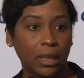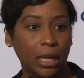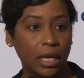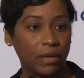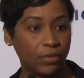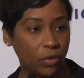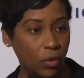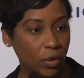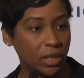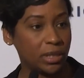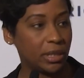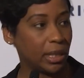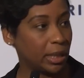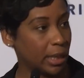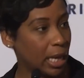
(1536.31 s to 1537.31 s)
And of course,
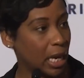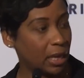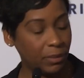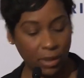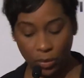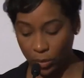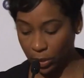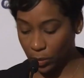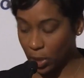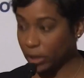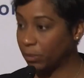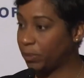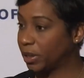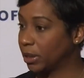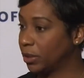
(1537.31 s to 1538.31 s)
the economy we want to
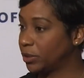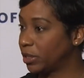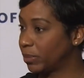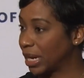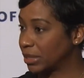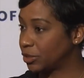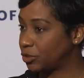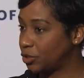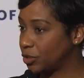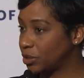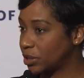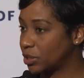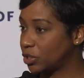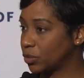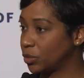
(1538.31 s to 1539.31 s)
build in
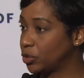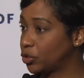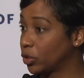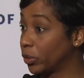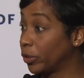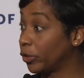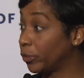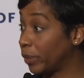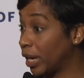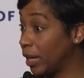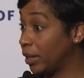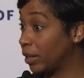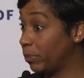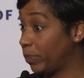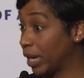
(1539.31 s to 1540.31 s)
Massachusetts to ensure we remain
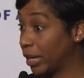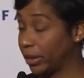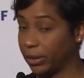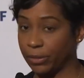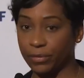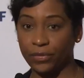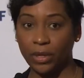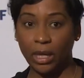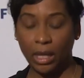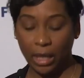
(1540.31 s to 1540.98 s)
competitive,